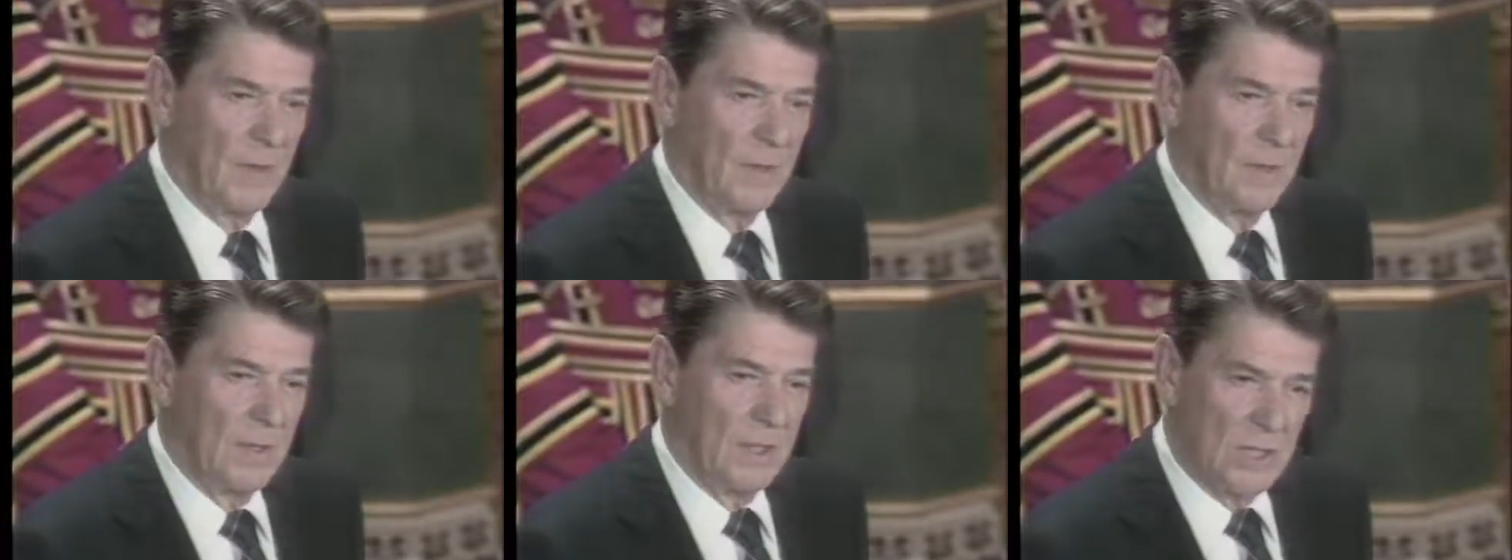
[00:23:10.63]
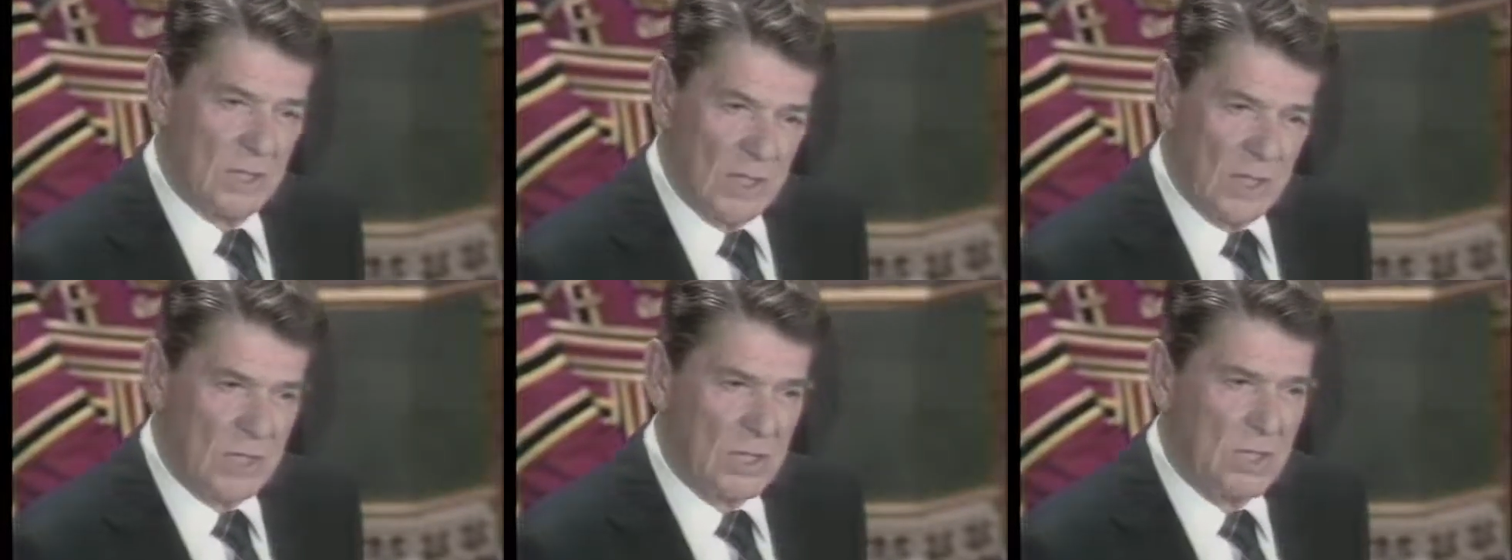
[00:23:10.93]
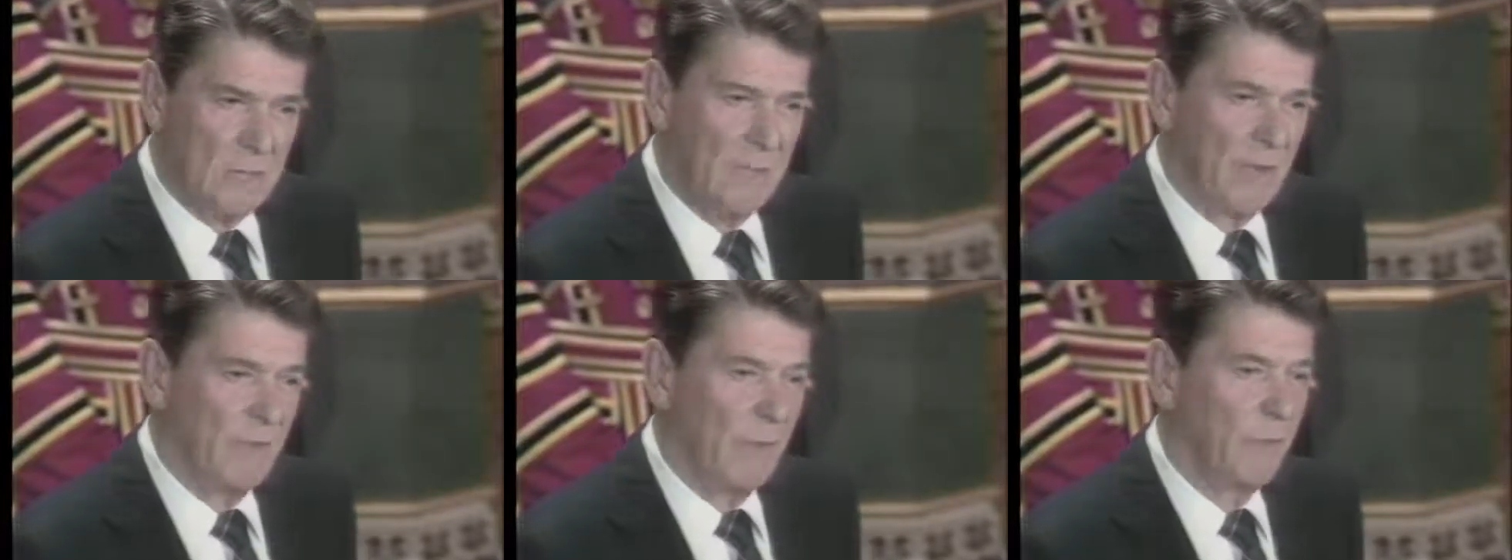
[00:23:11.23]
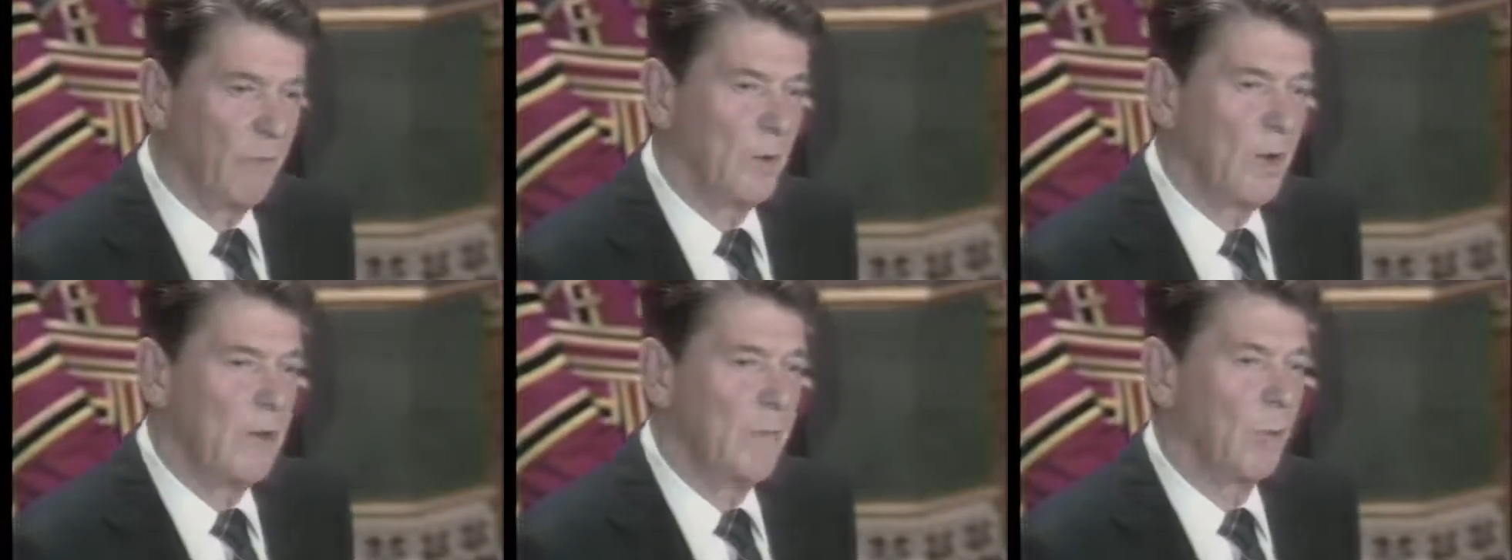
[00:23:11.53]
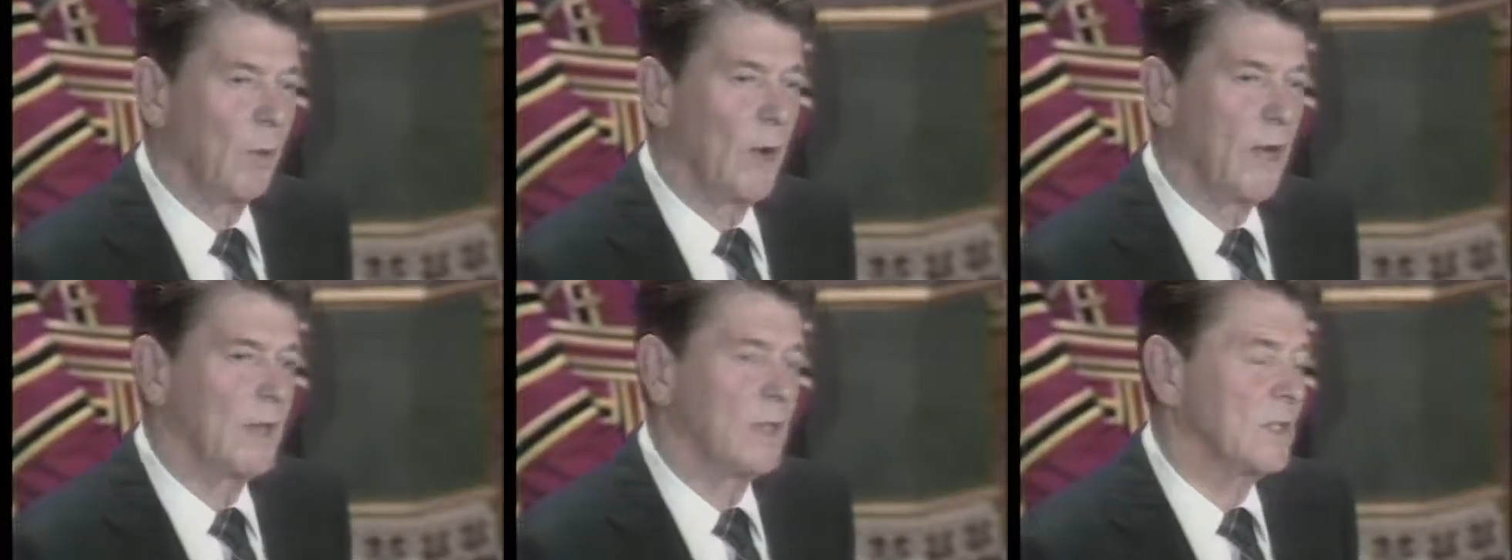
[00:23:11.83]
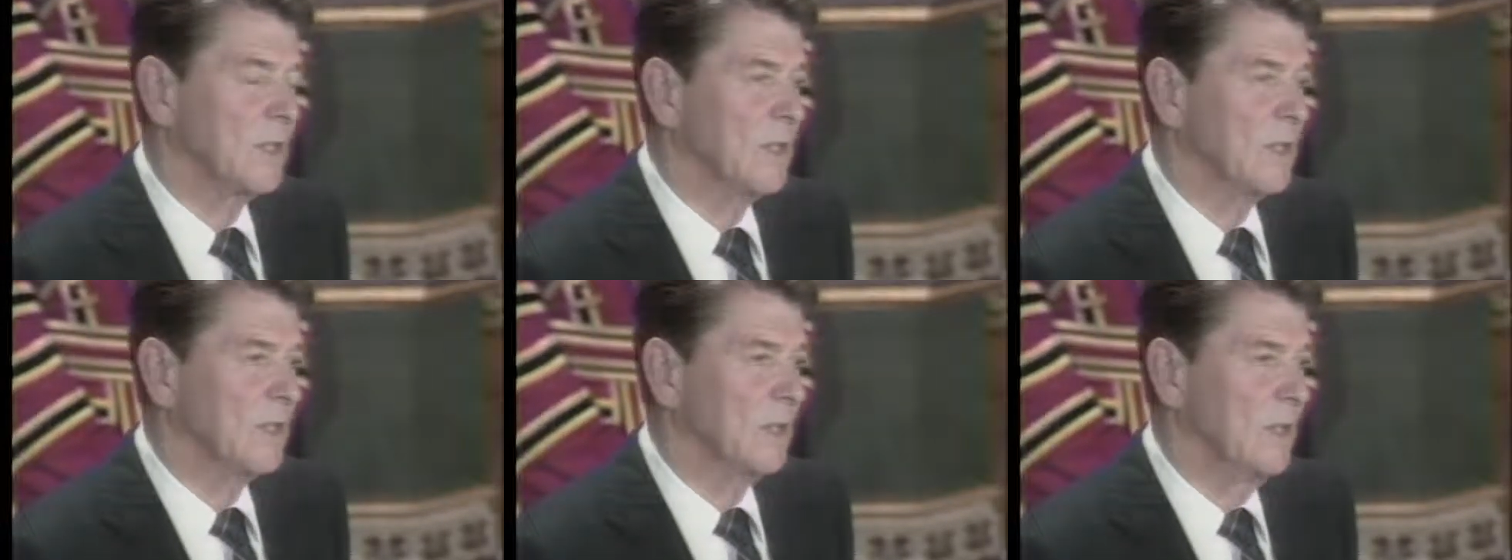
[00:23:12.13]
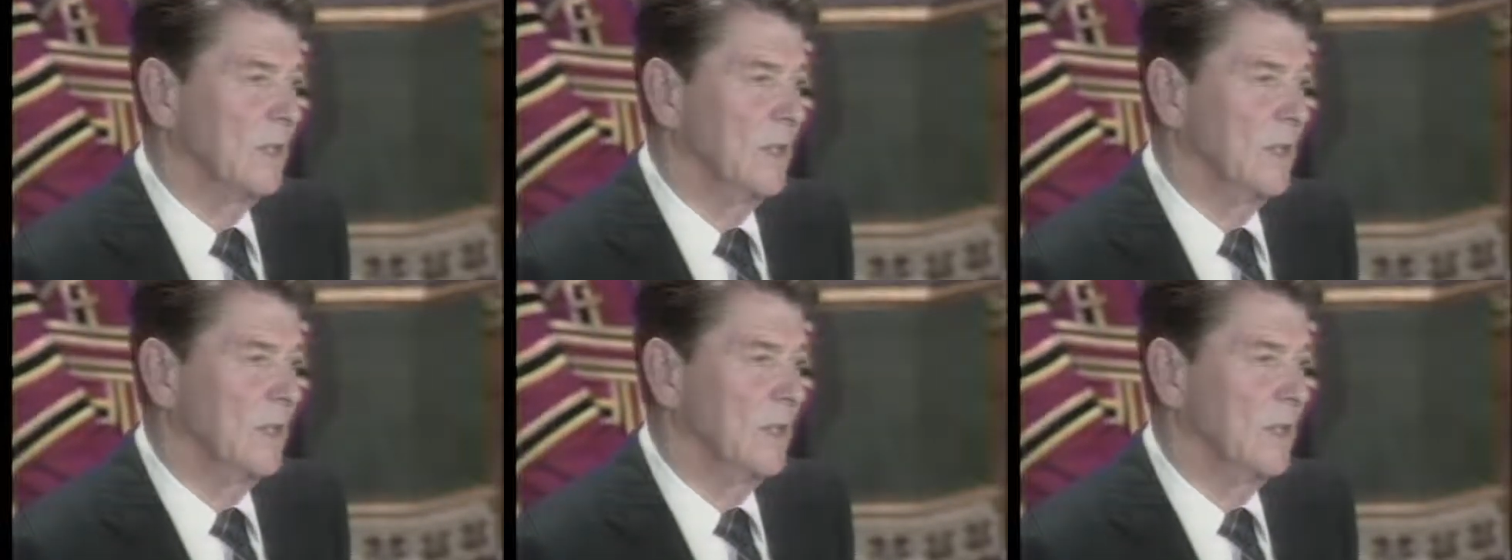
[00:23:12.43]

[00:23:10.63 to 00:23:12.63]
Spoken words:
the system of a free press,